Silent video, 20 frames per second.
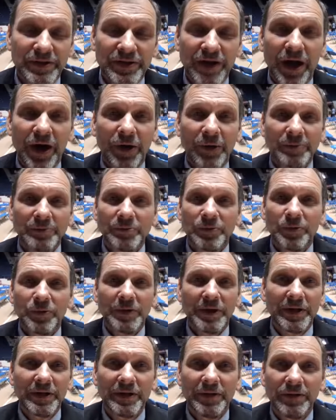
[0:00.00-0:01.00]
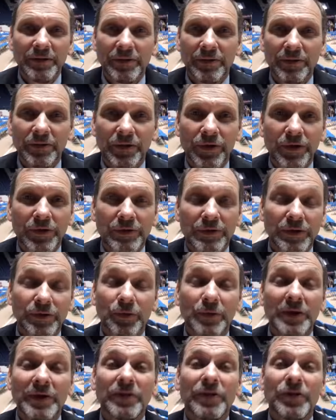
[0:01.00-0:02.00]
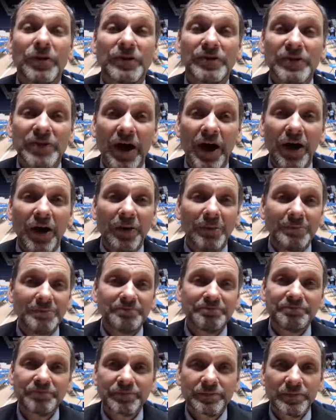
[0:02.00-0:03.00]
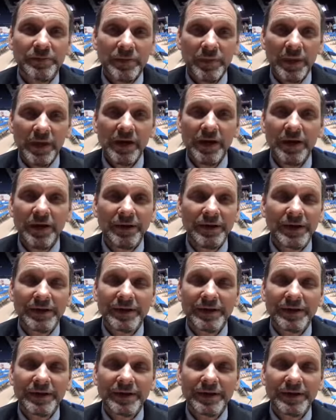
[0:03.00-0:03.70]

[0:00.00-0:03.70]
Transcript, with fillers: Dr. Ed Holliday is a Tupelo dentist who served as an usher at today's memorial.